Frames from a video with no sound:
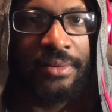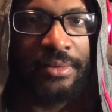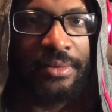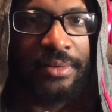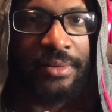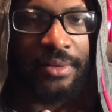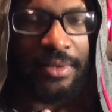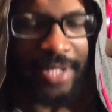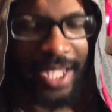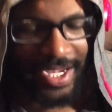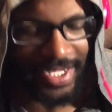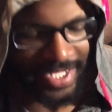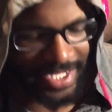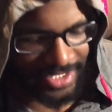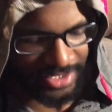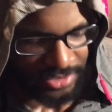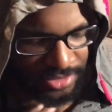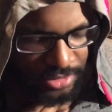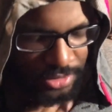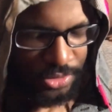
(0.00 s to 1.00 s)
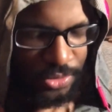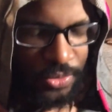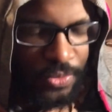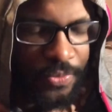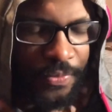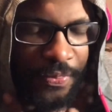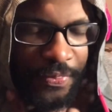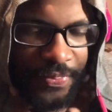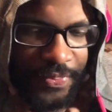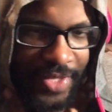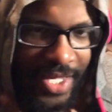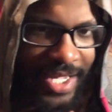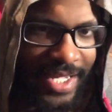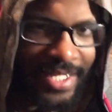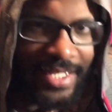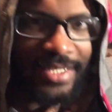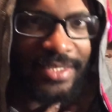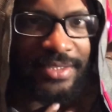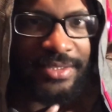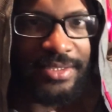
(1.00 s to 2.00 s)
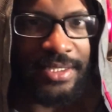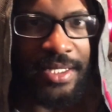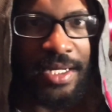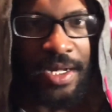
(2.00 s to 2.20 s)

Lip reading: that can do things